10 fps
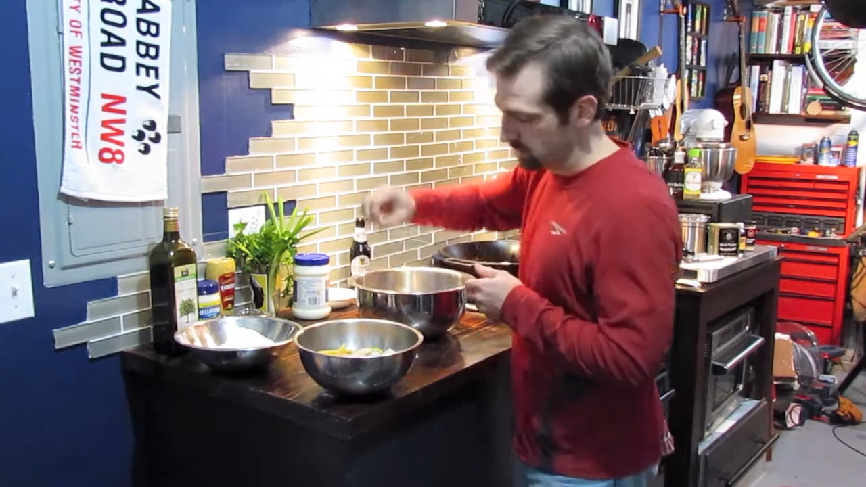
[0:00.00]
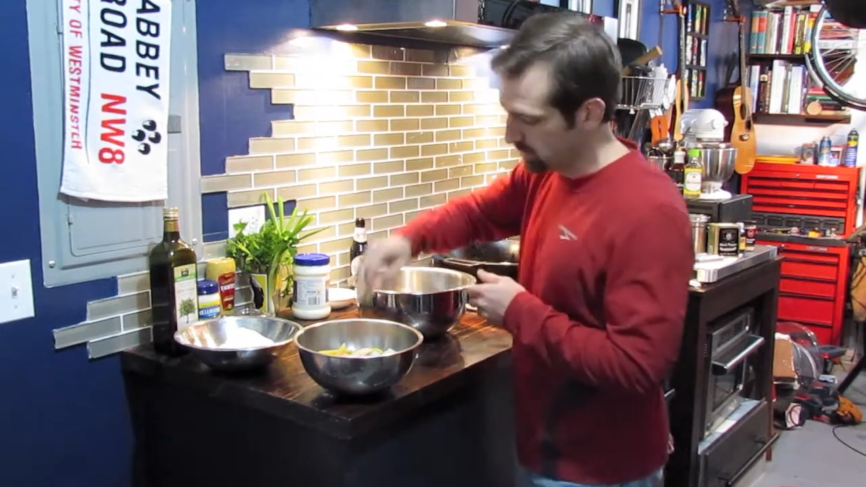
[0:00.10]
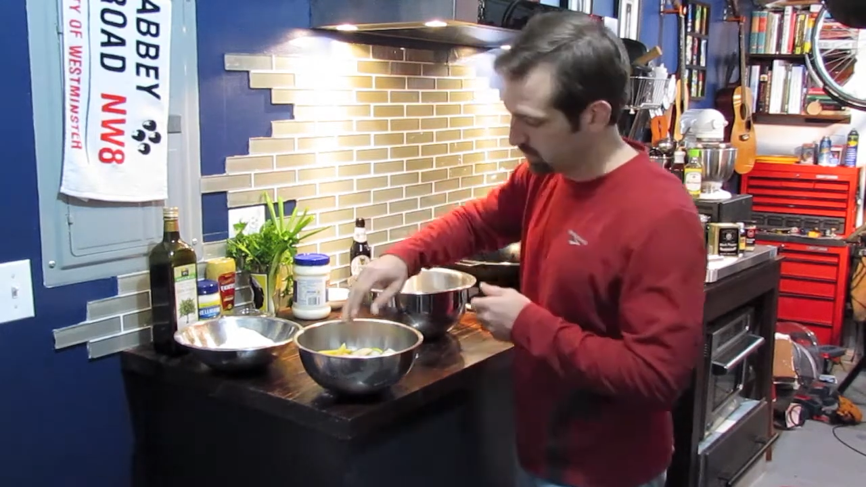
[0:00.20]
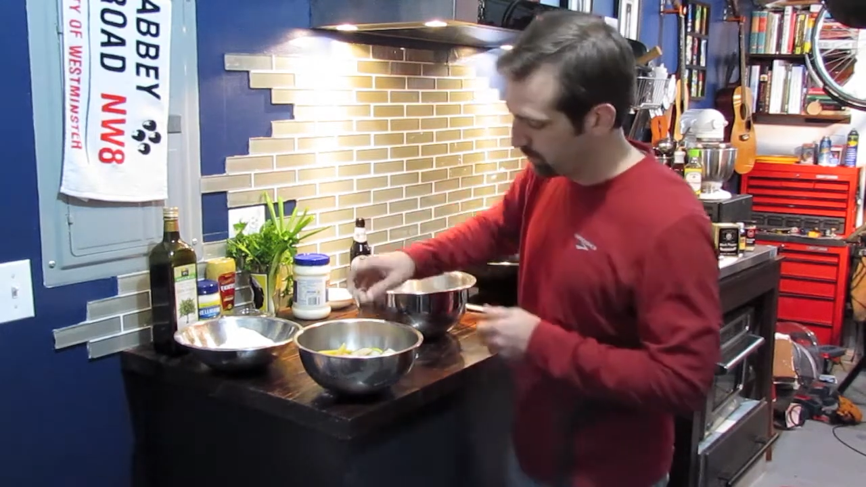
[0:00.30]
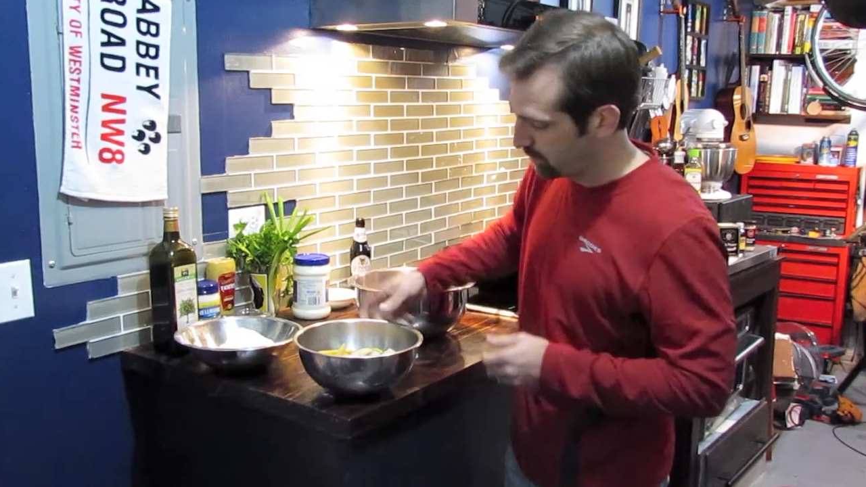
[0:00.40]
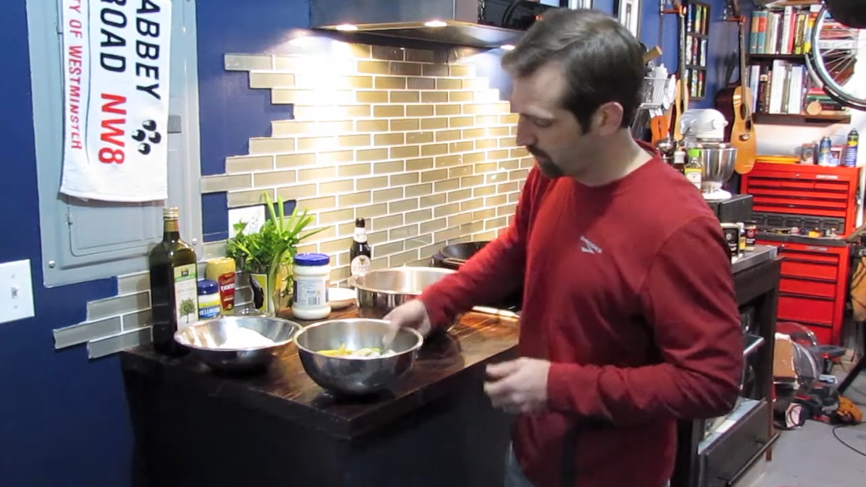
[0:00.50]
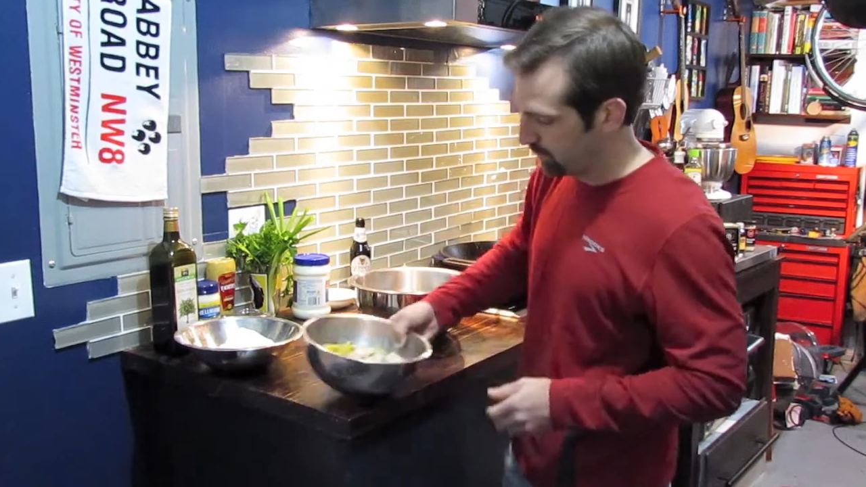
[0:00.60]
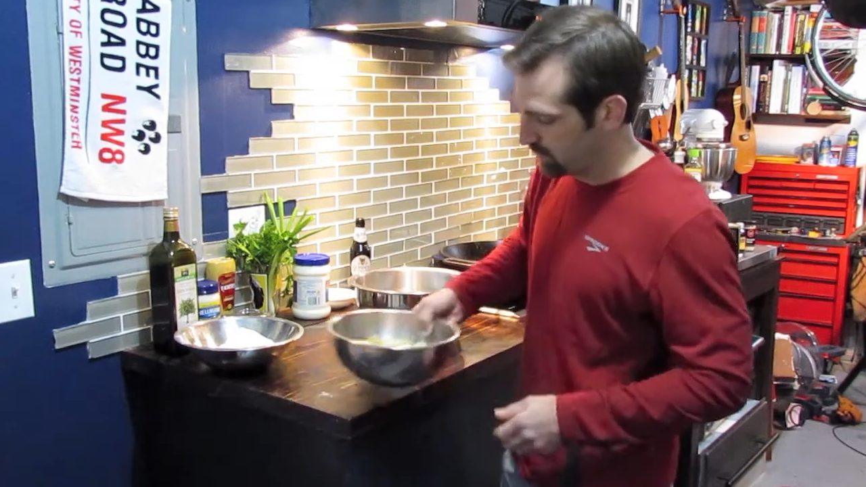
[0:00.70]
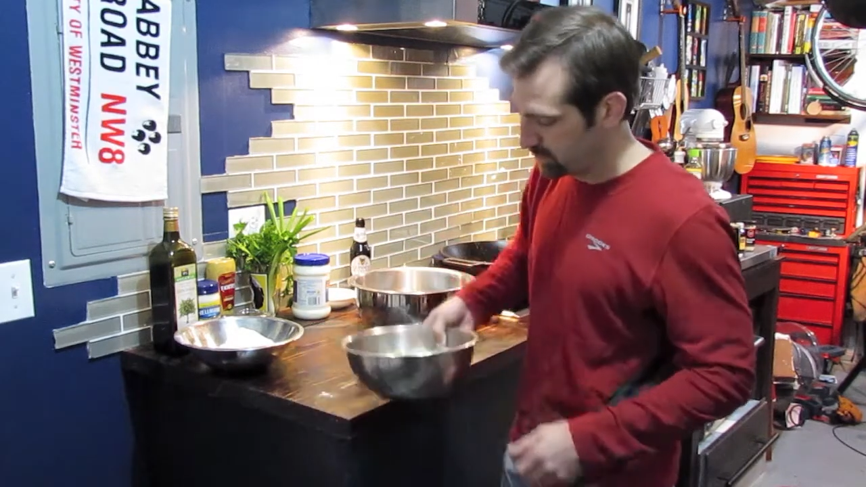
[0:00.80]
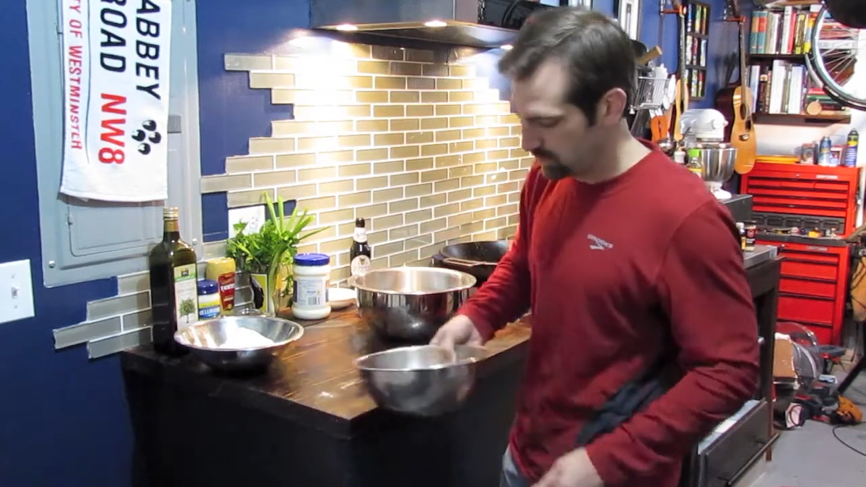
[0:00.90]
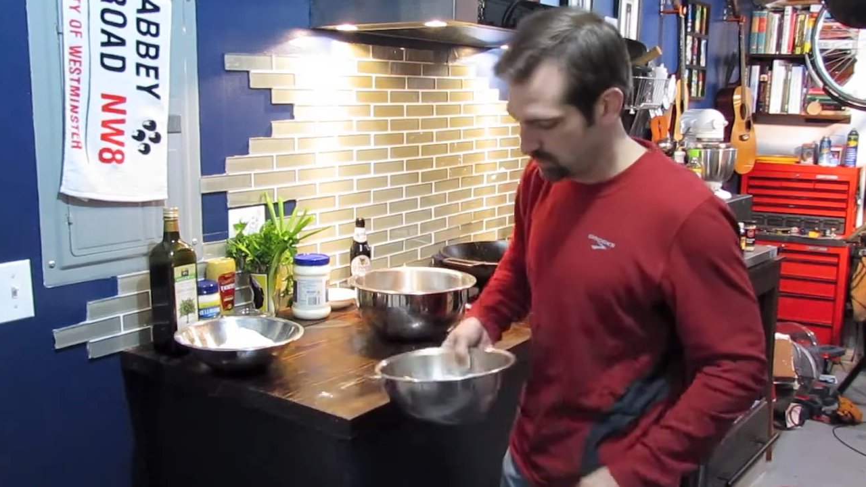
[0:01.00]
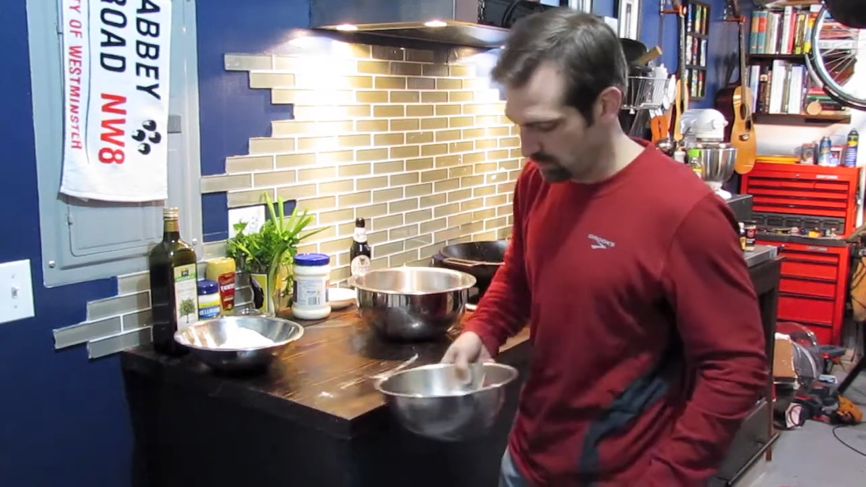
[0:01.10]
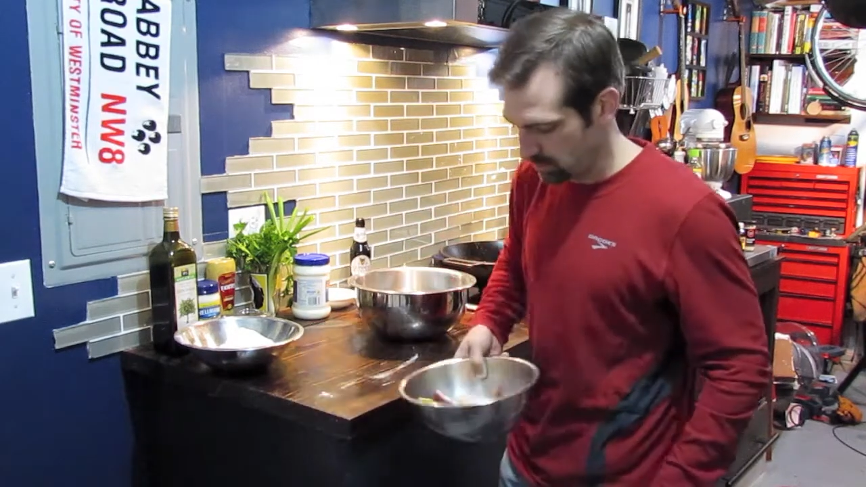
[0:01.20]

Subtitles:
a teaspoon of each.